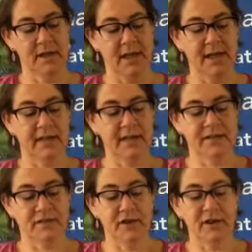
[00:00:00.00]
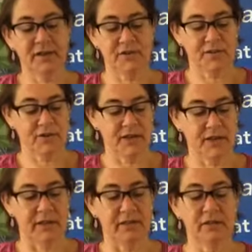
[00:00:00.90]
and it's very
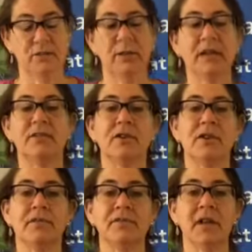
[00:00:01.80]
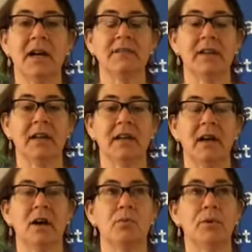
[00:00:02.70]
sturdy. You might have heard of Tyvek
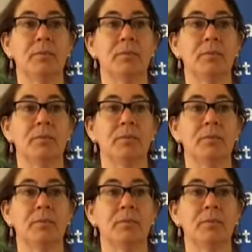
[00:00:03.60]
when